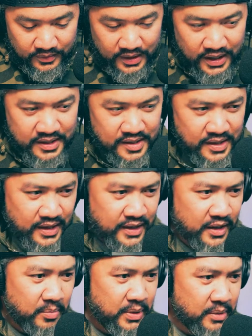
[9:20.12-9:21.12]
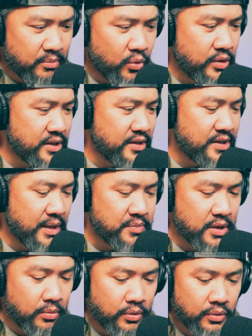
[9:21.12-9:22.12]
It's a little bit more
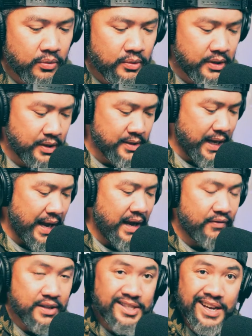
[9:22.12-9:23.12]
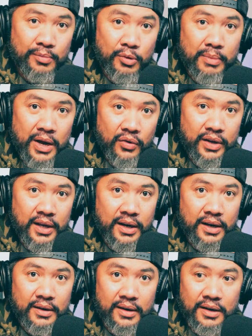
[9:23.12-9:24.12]
susceptible because I have a table mount
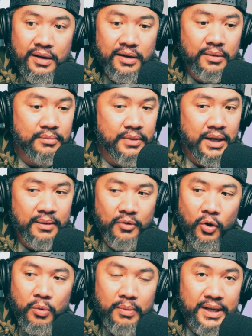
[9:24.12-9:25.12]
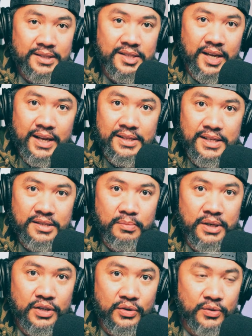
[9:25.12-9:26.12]
here. All my stands has
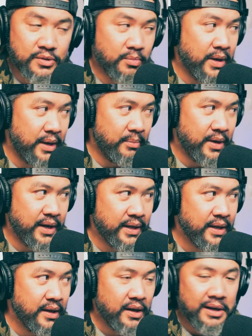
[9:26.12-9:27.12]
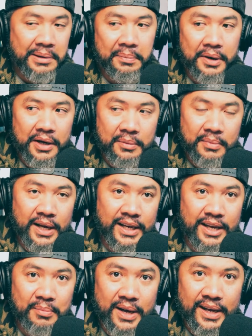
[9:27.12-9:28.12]
been used by my pod mic
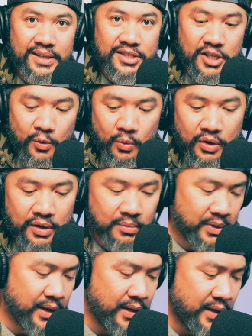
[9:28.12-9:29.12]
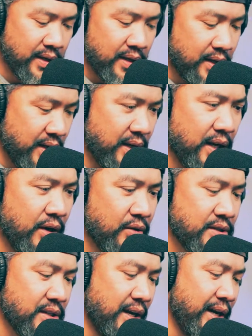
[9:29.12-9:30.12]
and my NT1, but it
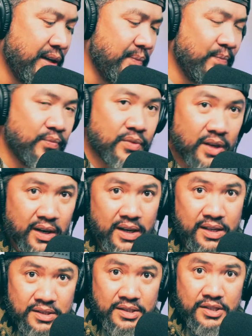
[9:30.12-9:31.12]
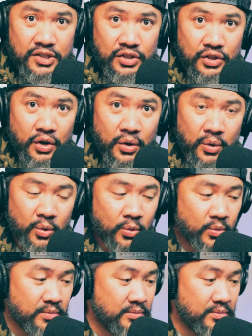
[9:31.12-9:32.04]
looks like there is no,